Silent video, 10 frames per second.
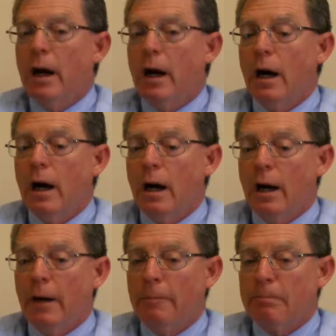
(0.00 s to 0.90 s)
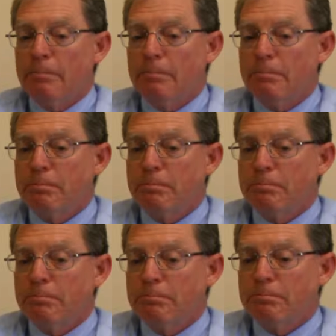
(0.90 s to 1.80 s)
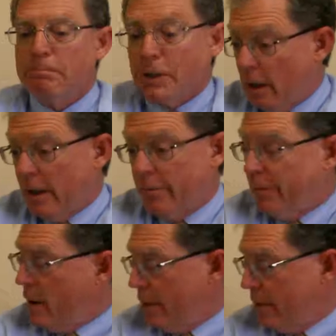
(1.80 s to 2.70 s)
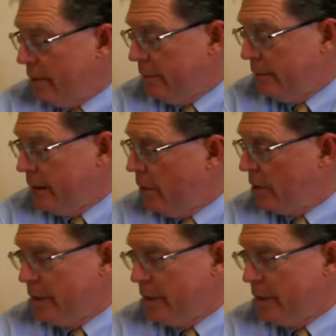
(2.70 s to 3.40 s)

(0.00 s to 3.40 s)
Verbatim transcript: uh, done up front. Then